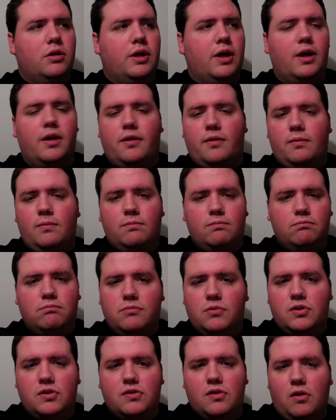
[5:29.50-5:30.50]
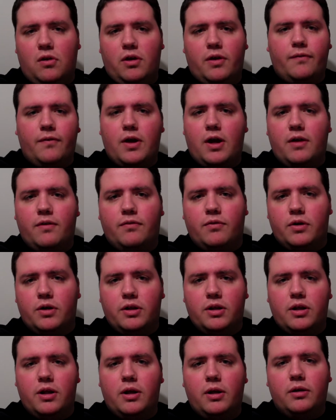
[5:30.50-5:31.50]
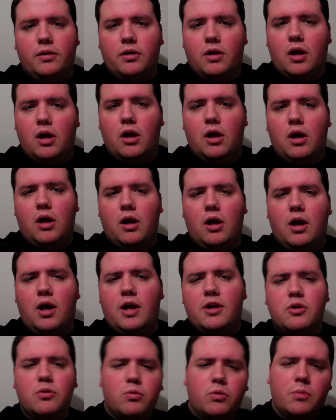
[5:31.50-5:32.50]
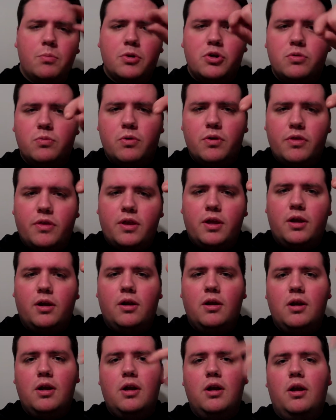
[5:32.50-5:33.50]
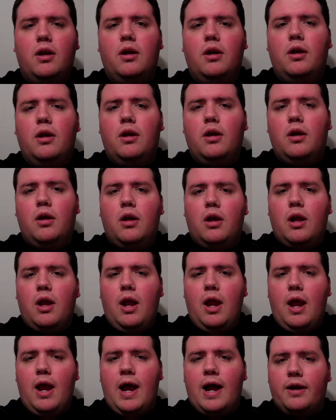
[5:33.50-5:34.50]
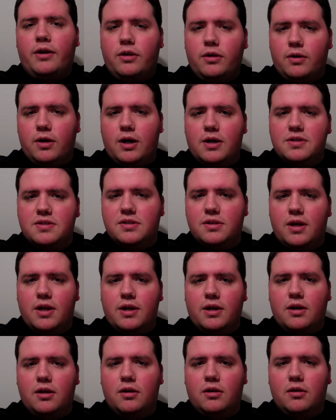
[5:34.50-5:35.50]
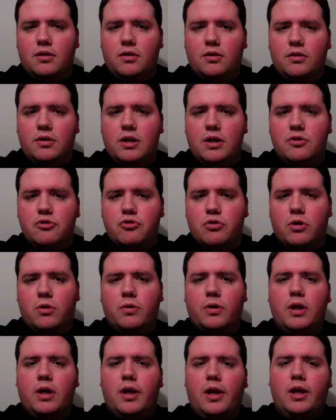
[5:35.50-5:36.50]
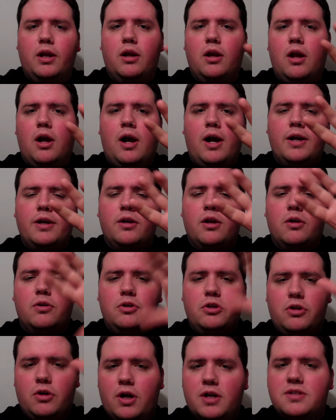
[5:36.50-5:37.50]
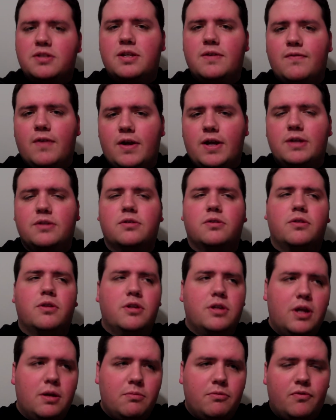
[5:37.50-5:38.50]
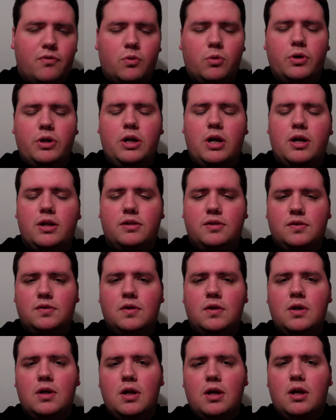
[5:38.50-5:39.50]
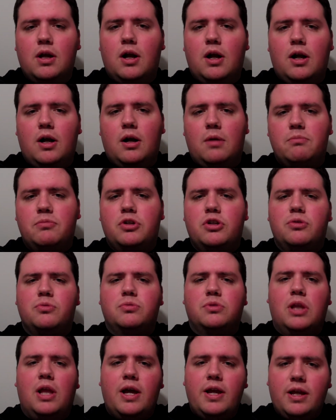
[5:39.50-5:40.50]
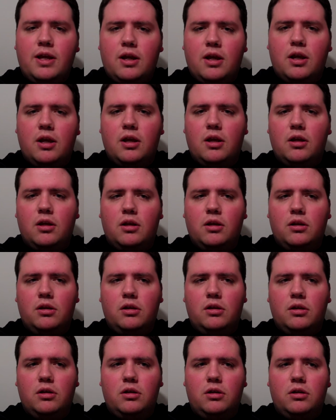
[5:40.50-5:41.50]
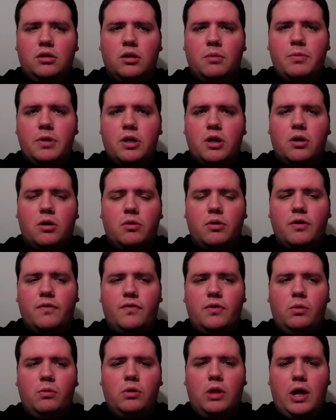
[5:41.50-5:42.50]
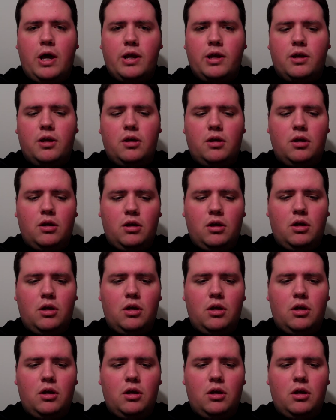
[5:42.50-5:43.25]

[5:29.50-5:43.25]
yeah, this is all I've got for today. Uh, I do want to mention one thing. How do you guys like the intro? Okay, I know you guys think I answer the day before. Yes, um, do you like, let me know if you like